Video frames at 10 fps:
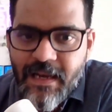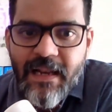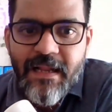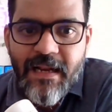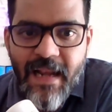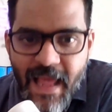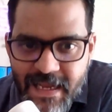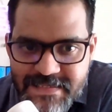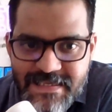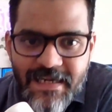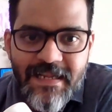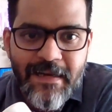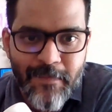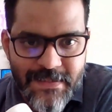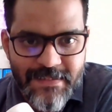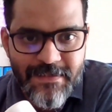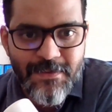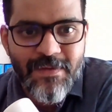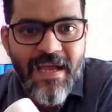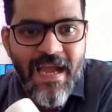relax and deal with it
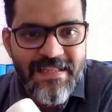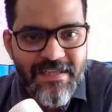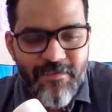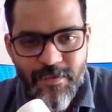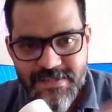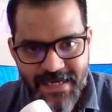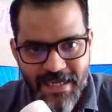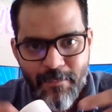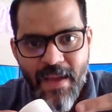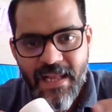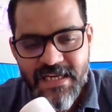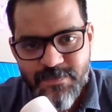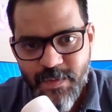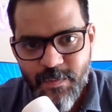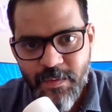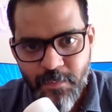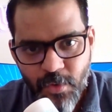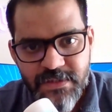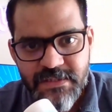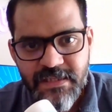you know i think we have to strike a balance between
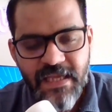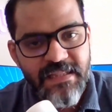both